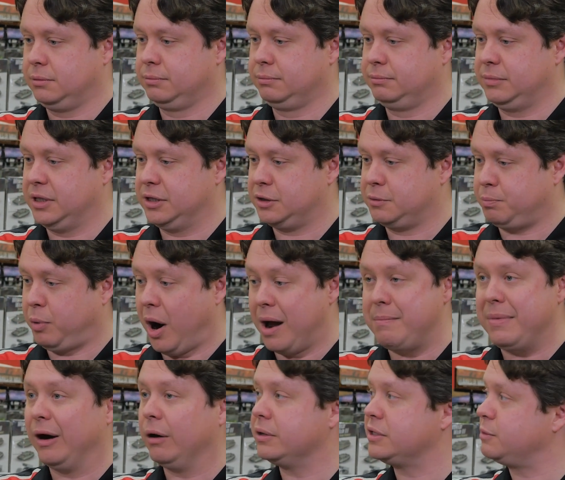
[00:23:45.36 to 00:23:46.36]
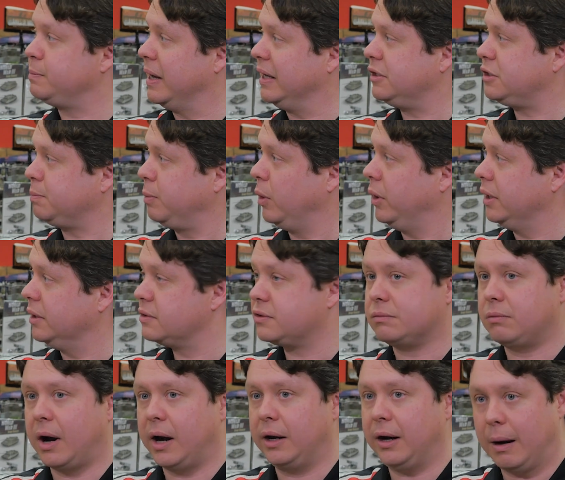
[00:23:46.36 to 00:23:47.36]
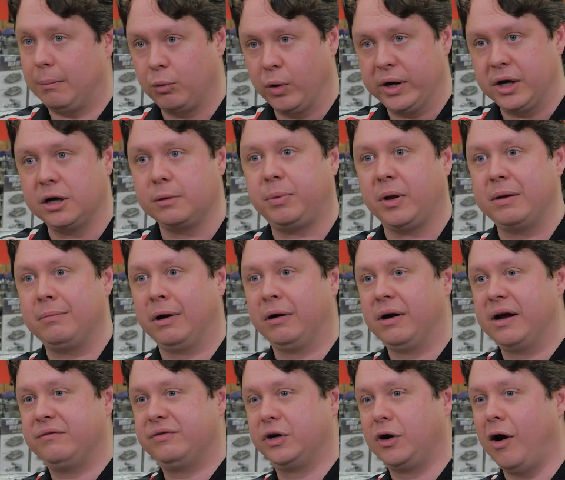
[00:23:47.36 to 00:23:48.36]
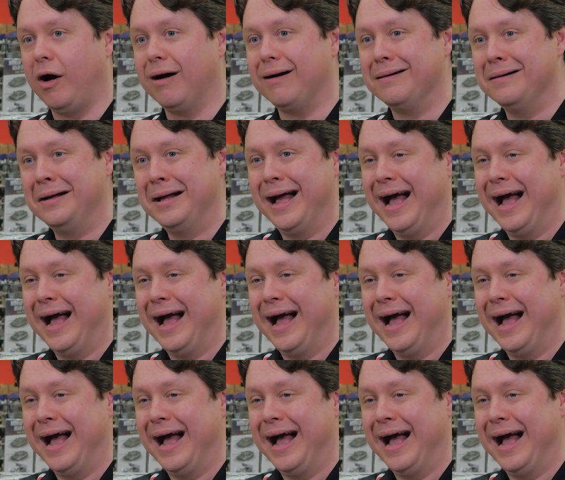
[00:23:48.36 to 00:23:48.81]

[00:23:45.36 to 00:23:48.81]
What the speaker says: his Primaris Space Marines, right? I'm ready to play my Raven Guard.